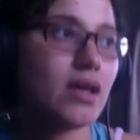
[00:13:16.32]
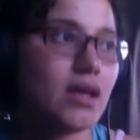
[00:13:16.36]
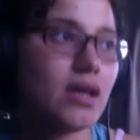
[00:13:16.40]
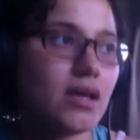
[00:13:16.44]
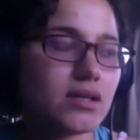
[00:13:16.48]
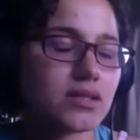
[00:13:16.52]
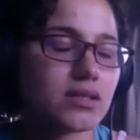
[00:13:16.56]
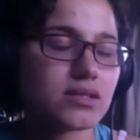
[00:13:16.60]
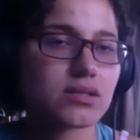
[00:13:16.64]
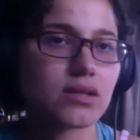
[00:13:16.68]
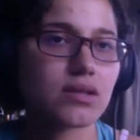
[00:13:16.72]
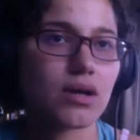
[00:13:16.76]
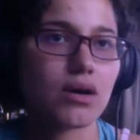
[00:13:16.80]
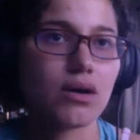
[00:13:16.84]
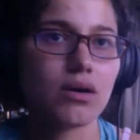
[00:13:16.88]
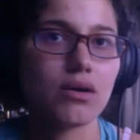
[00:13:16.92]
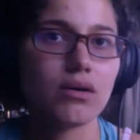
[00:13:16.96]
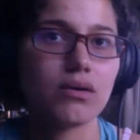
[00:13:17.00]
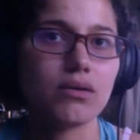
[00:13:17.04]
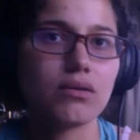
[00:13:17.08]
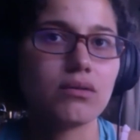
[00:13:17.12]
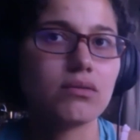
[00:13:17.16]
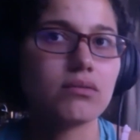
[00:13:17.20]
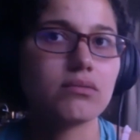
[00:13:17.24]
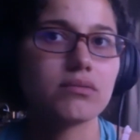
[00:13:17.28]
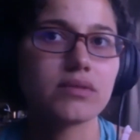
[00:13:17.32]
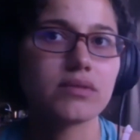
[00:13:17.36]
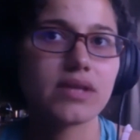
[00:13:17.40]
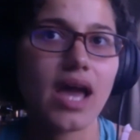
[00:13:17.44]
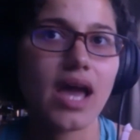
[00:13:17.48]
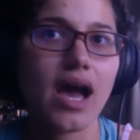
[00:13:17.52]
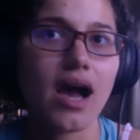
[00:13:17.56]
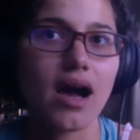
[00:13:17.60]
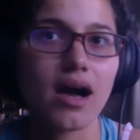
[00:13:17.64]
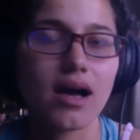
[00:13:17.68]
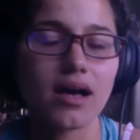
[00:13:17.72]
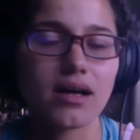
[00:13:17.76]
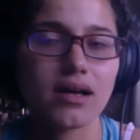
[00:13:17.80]
So
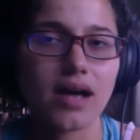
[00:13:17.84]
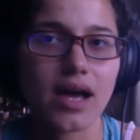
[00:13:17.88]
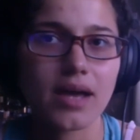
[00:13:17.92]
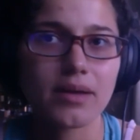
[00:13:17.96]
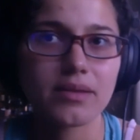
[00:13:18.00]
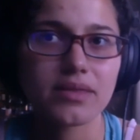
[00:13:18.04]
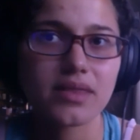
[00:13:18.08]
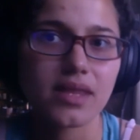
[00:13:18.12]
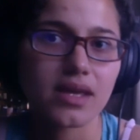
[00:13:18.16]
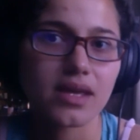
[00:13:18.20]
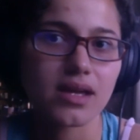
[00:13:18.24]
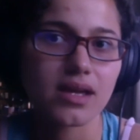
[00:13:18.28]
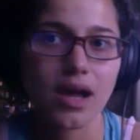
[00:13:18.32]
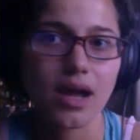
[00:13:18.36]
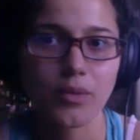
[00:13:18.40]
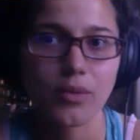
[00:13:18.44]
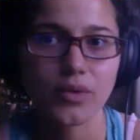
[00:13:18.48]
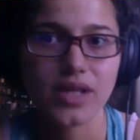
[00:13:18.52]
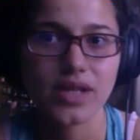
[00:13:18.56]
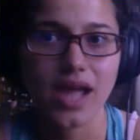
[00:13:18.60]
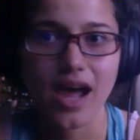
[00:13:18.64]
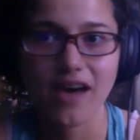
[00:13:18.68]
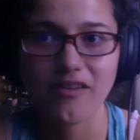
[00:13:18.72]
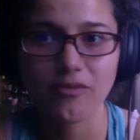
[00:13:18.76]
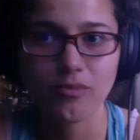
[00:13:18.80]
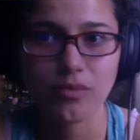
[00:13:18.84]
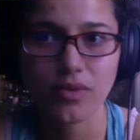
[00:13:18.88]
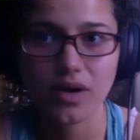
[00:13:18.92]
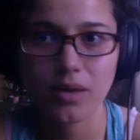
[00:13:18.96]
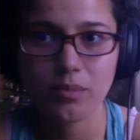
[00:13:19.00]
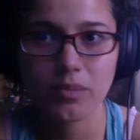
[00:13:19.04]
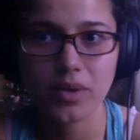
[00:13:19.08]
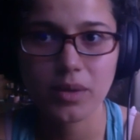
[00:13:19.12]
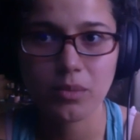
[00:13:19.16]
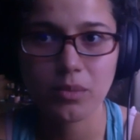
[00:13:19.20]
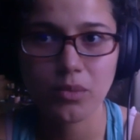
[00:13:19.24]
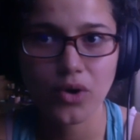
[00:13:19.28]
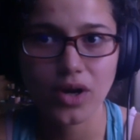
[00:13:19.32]
yeah, I think I would have a
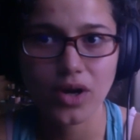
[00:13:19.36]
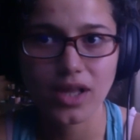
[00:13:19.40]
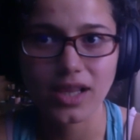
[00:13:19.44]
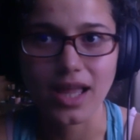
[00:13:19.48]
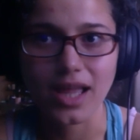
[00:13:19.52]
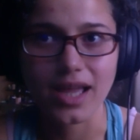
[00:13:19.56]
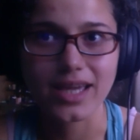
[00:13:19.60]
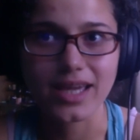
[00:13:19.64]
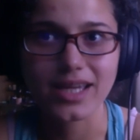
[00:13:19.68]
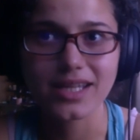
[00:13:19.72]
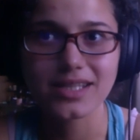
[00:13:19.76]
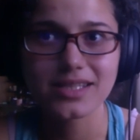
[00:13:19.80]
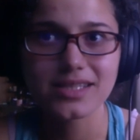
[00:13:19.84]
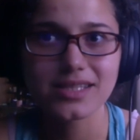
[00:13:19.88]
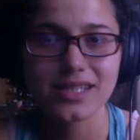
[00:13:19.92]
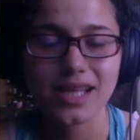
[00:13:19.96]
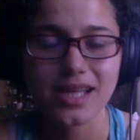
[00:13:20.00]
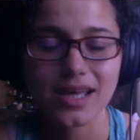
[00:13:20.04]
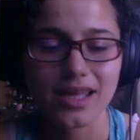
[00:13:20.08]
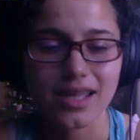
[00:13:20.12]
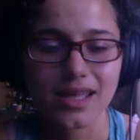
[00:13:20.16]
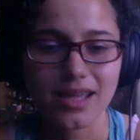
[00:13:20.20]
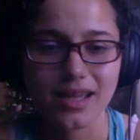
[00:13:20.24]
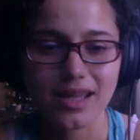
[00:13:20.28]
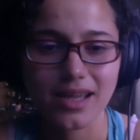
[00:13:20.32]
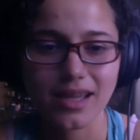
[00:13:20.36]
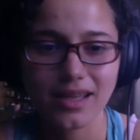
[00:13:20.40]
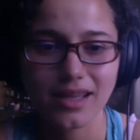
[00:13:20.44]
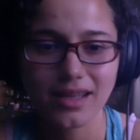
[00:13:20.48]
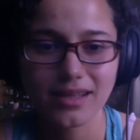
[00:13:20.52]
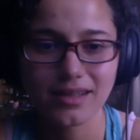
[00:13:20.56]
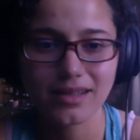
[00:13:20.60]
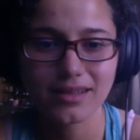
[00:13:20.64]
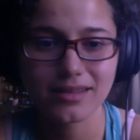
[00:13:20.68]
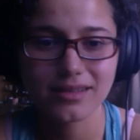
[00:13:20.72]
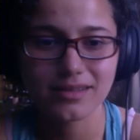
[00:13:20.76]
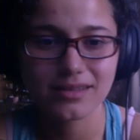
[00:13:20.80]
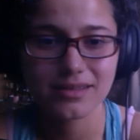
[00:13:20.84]
bit more clients. I
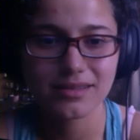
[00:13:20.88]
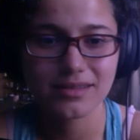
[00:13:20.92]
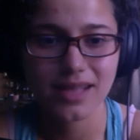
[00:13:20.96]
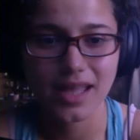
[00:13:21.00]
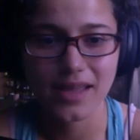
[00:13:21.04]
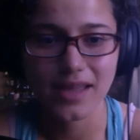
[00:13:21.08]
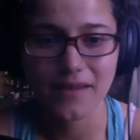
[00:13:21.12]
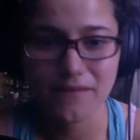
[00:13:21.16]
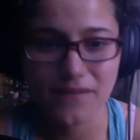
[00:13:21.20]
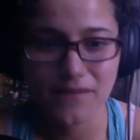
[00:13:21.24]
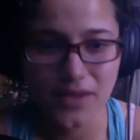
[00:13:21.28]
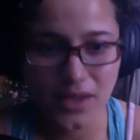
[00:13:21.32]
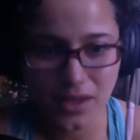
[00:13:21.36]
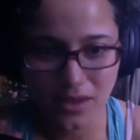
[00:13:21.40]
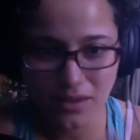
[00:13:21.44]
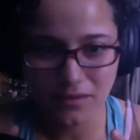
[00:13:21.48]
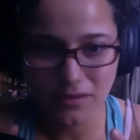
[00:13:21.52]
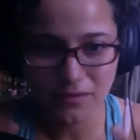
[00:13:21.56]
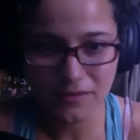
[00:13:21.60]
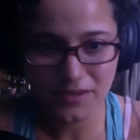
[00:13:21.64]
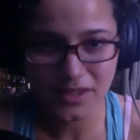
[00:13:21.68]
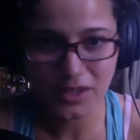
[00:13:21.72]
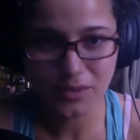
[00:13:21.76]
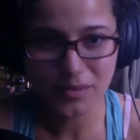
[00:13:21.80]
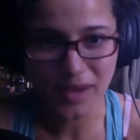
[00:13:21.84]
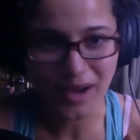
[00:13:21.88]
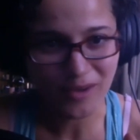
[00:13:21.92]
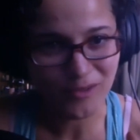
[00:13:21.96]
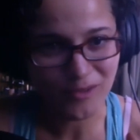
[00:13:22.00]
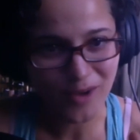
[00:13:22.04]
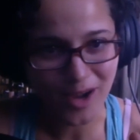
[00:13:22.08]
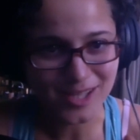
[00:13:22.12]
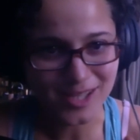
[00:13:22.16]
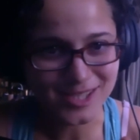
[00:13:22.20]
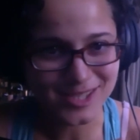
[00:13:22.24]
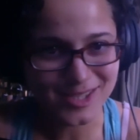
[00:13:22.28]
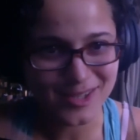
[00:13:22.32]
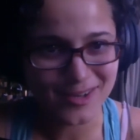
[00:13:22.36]
like fill my
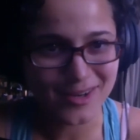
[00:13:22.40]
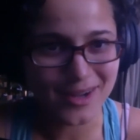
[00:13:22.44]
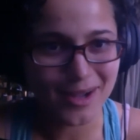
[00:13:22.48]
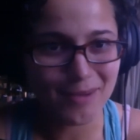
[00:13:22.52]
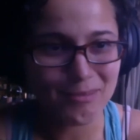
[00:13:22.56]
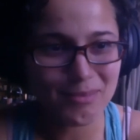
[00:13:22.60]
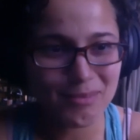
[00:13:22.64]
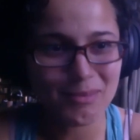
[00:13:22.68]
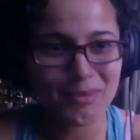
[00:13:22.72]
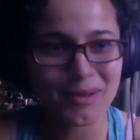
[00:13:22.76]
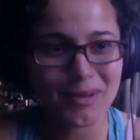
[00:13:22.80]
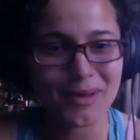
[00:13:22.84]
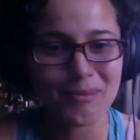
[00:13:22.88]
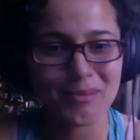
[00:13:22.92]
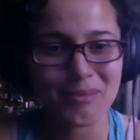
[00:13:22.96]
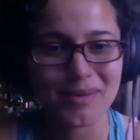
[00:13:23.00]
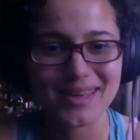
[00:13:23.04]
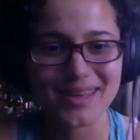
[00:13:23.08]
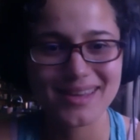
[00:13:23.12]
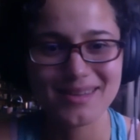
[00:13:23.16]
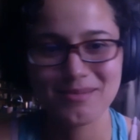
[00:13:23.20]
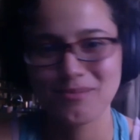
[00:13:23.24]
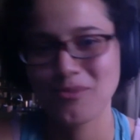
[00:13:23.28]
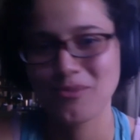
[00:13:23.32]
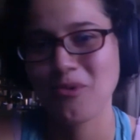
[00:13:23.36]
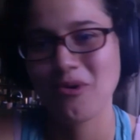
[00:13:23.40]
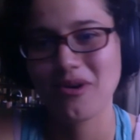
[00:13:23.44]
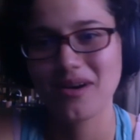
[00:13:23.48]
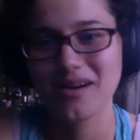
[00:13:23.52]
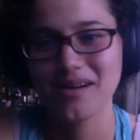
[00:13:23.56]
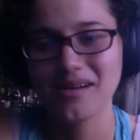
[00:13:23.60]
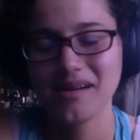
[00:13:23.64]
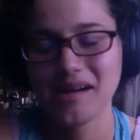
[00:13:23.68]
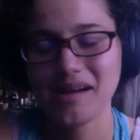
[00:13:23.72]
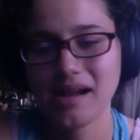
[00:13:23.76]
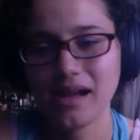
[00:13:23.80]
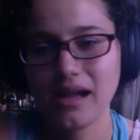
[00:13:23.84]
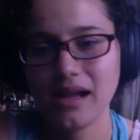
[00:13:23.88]
roster up a bit
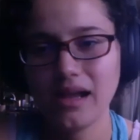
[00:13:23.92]
more.